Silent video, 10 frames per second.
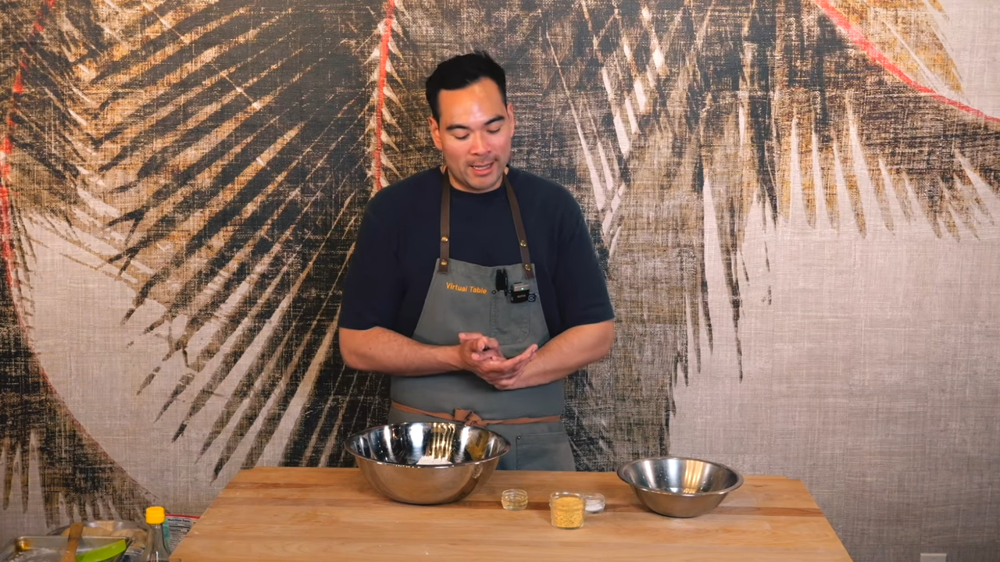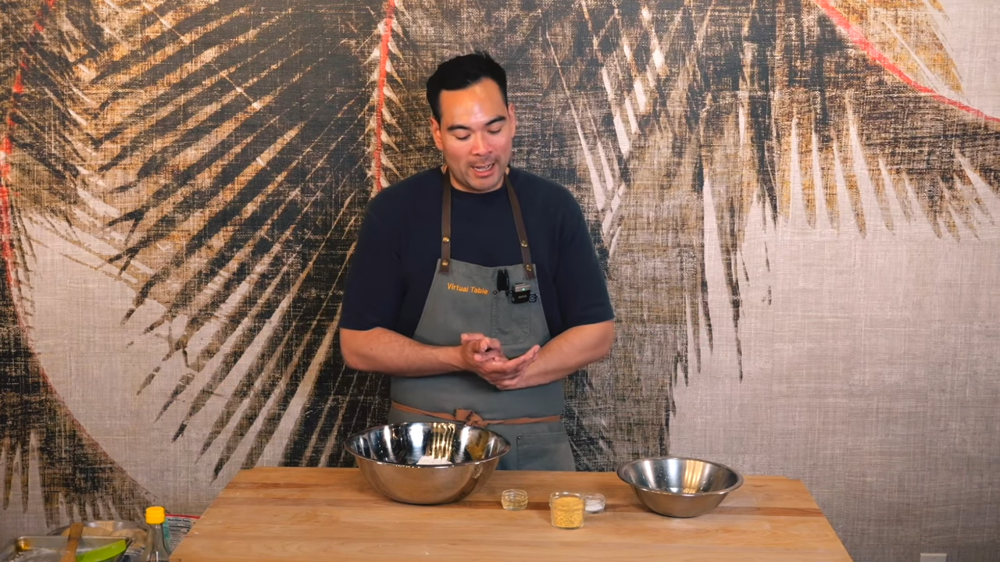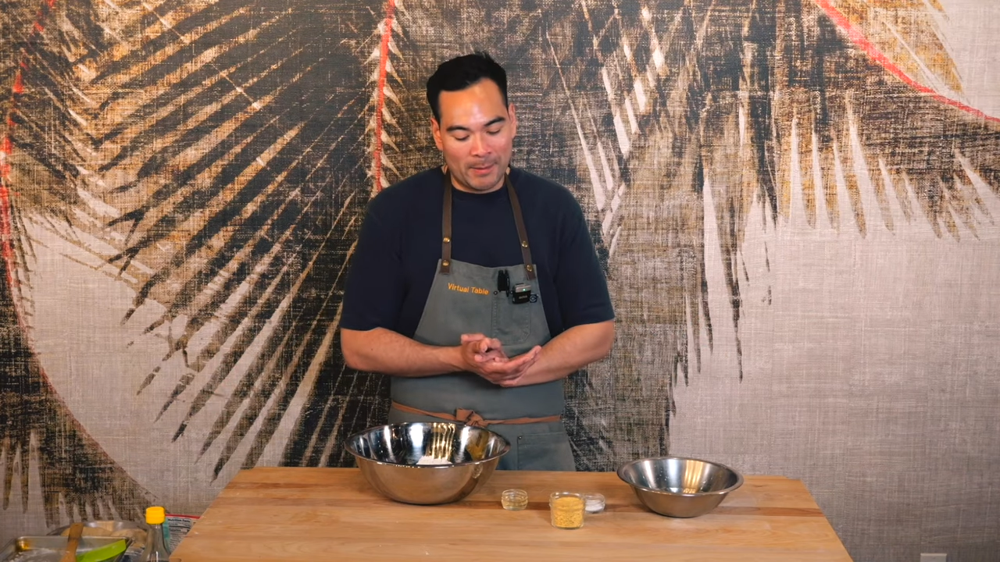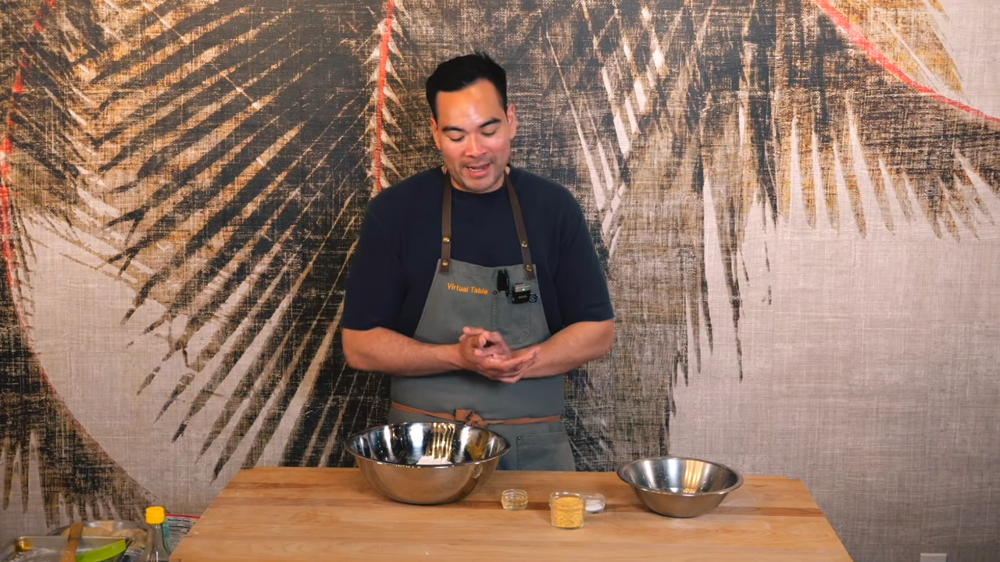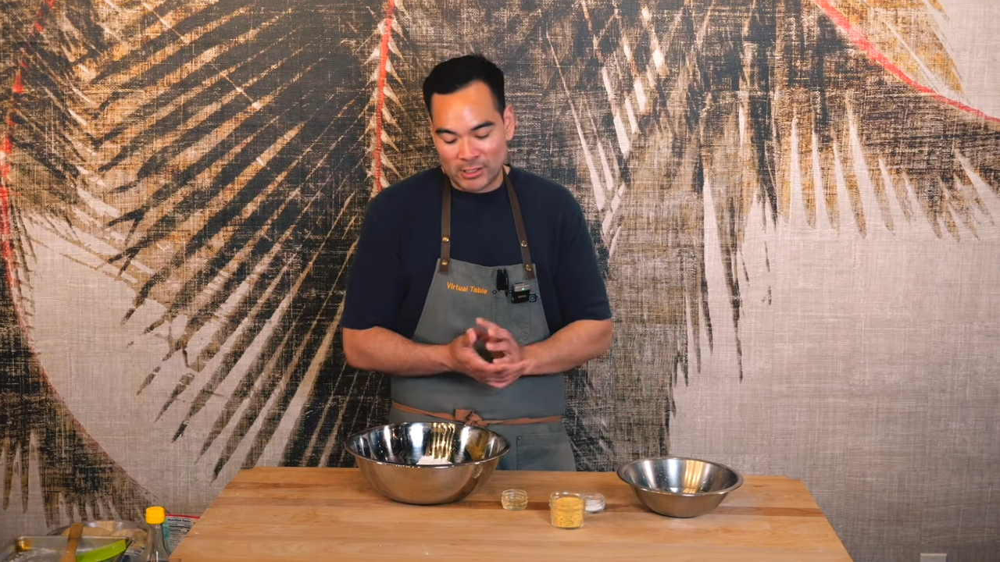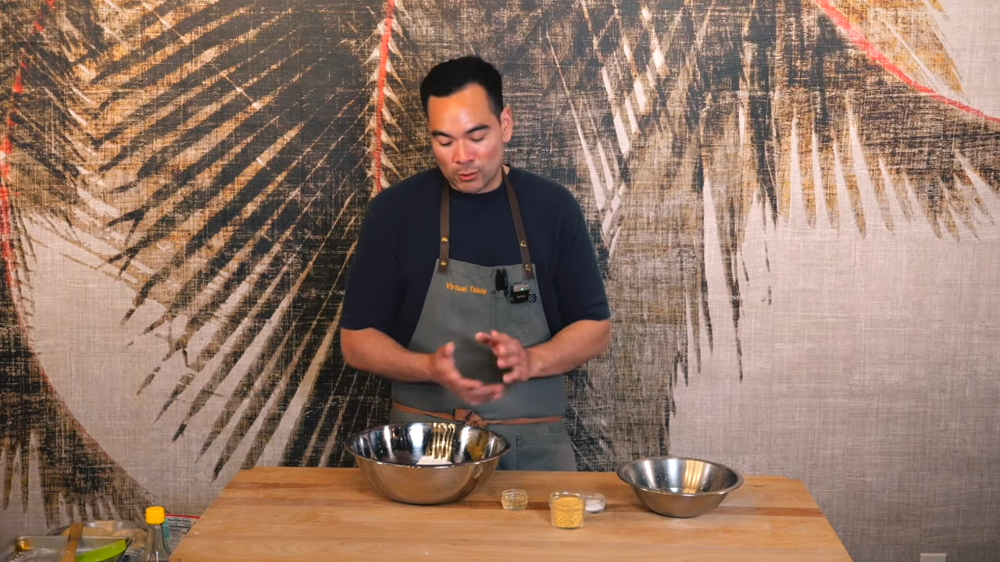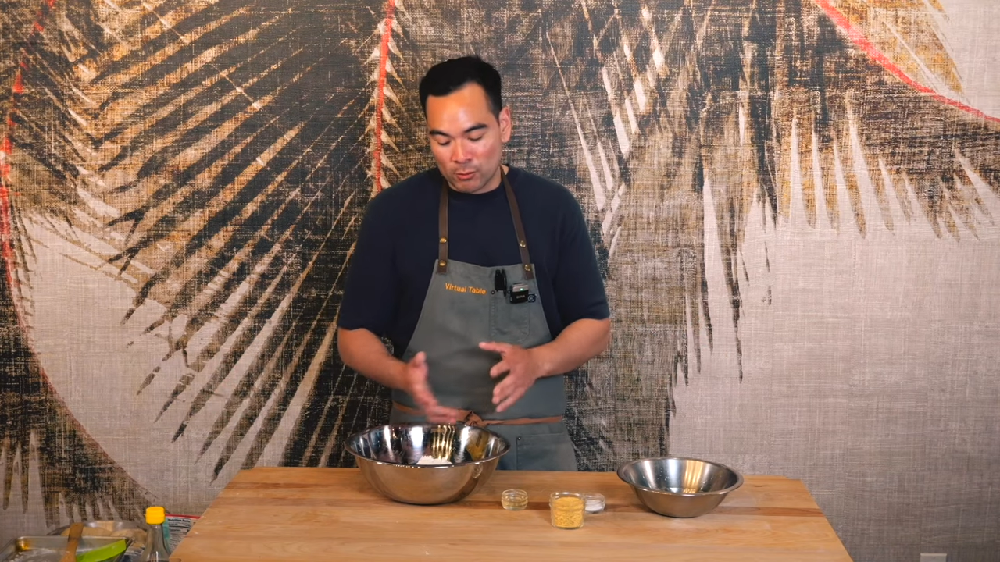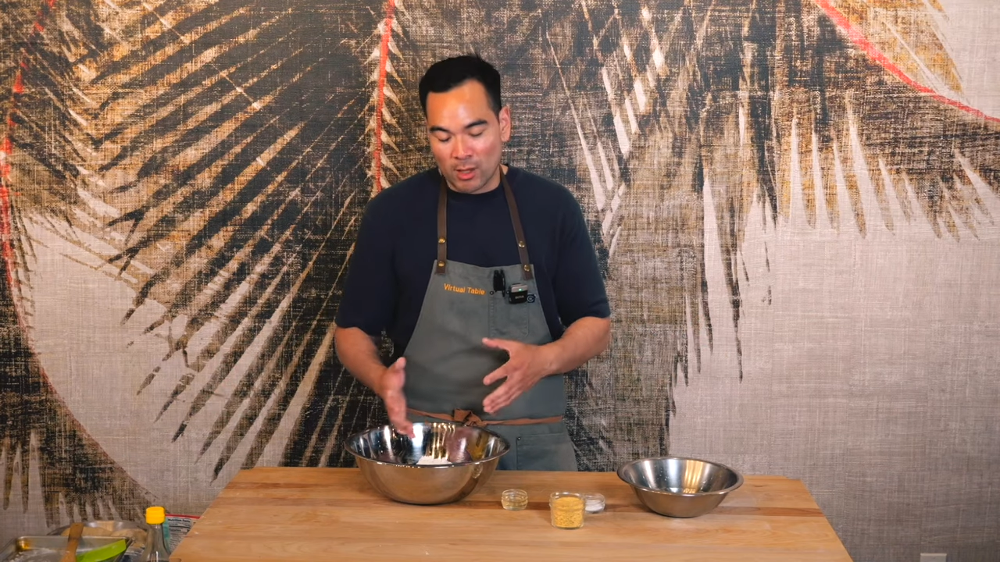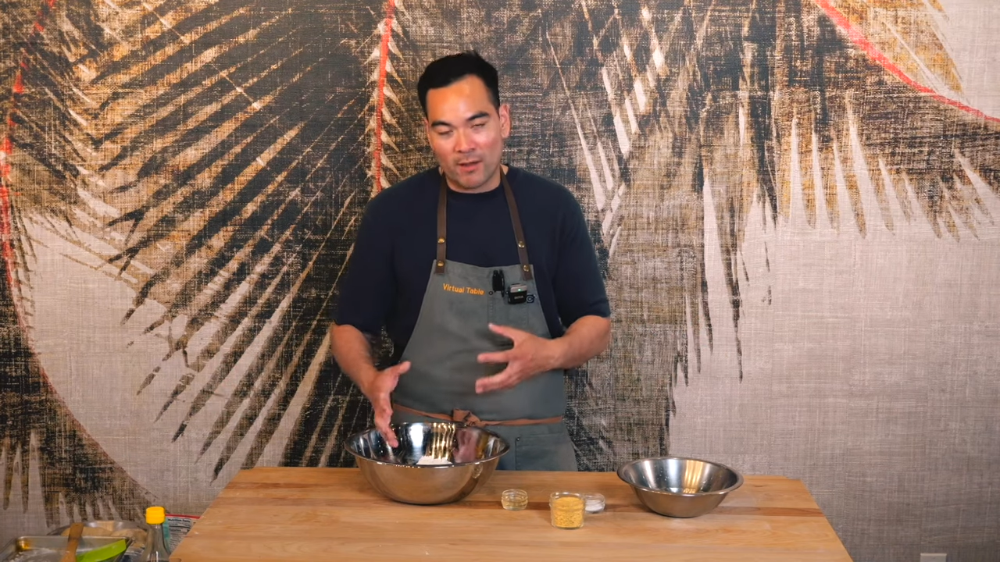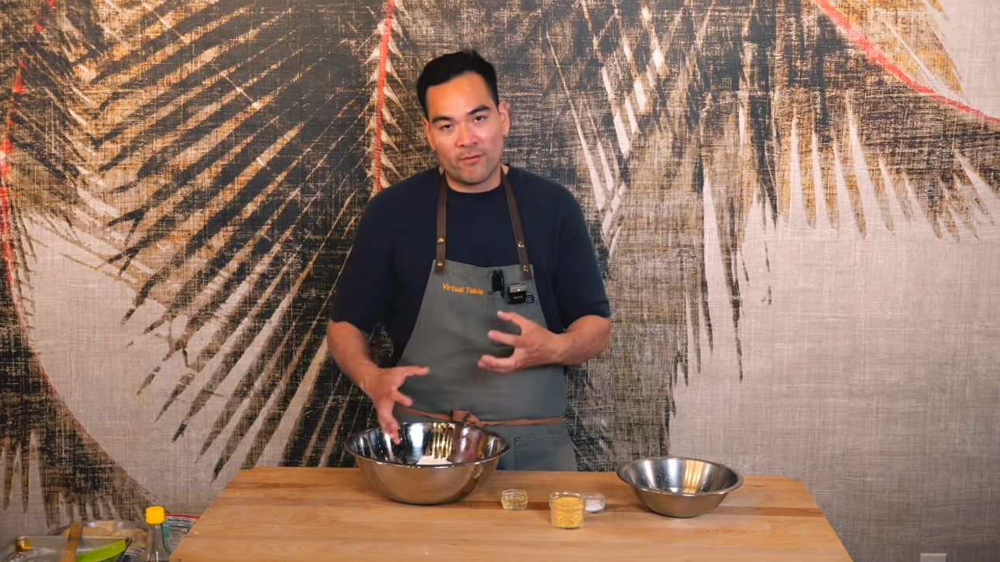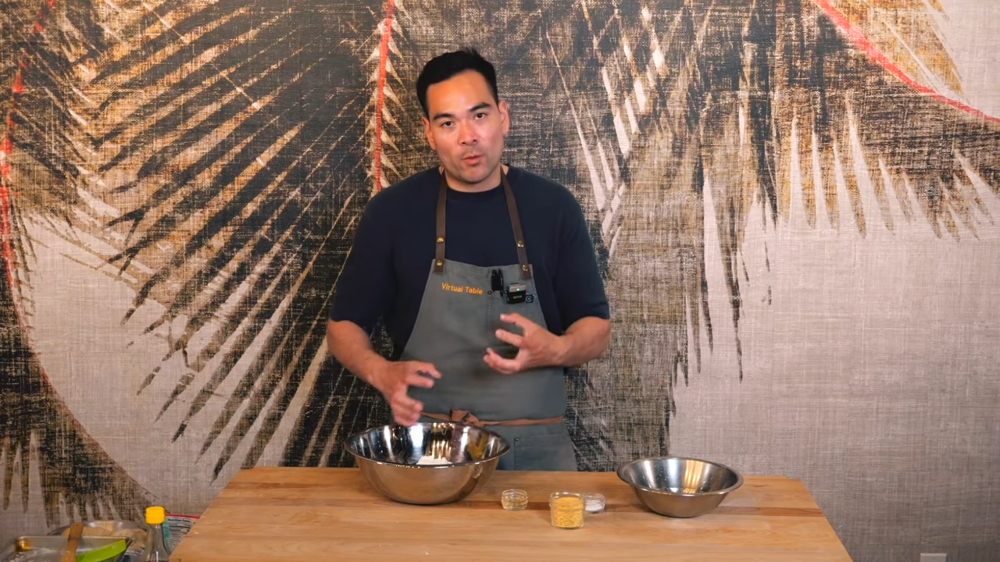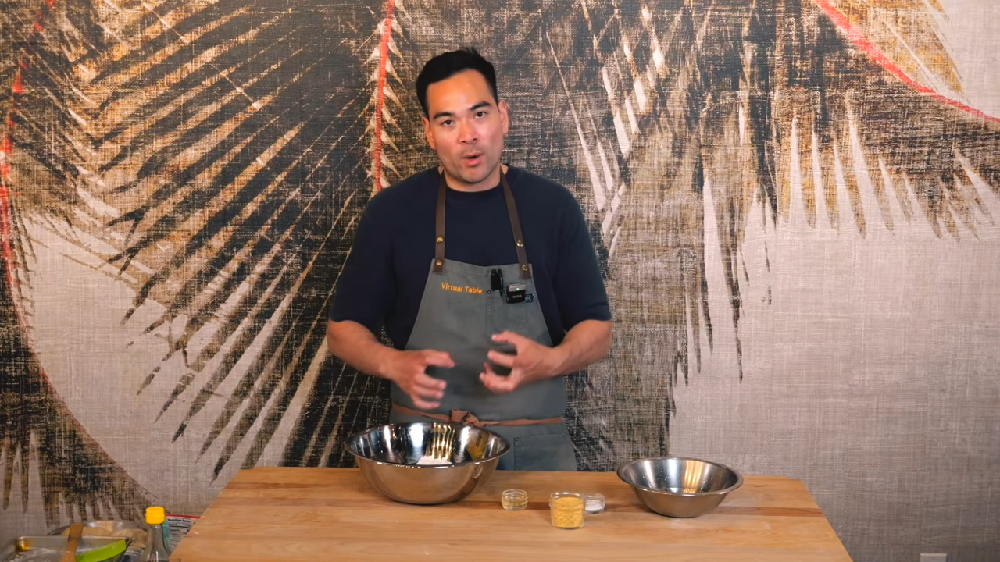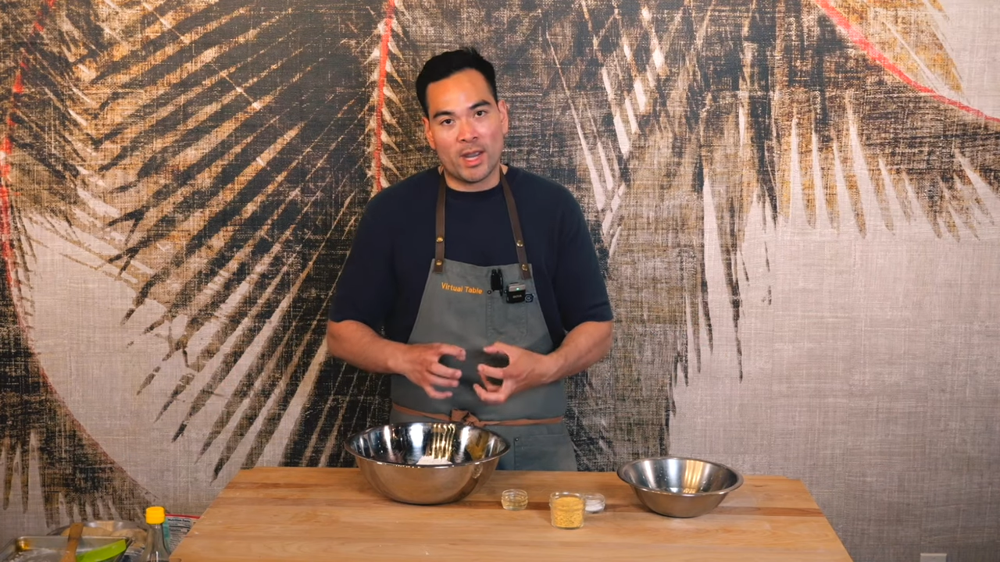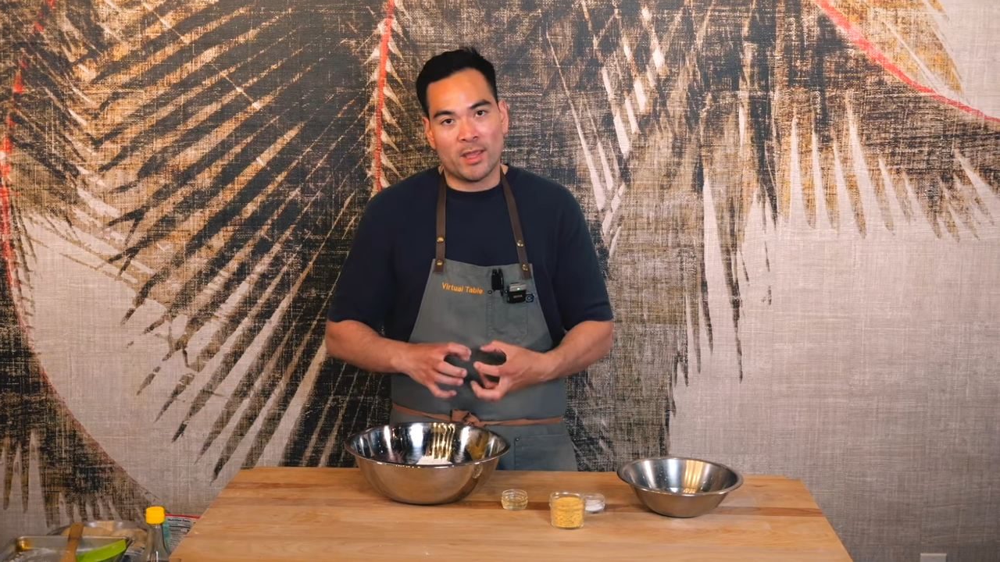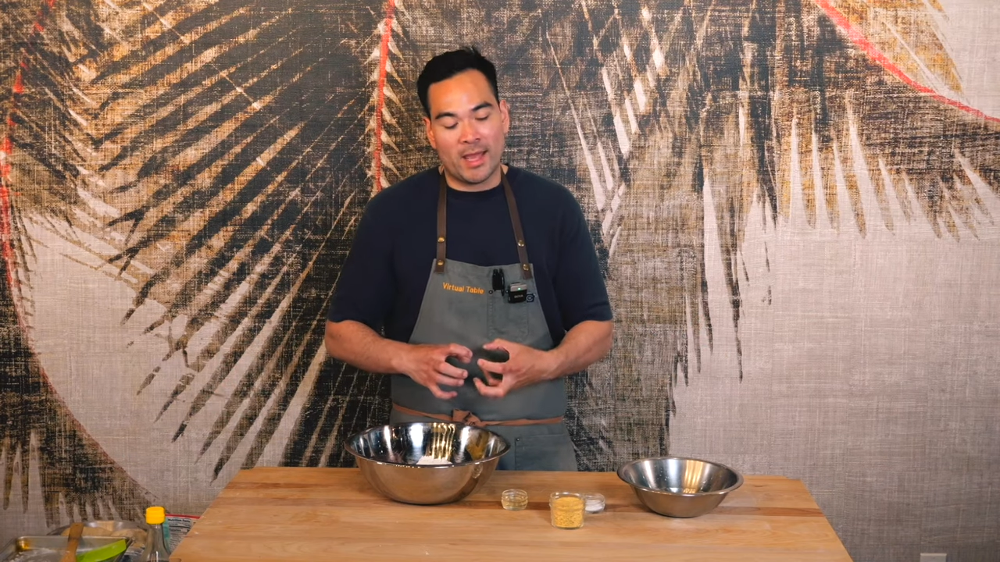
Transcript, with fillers: Um, I do love the way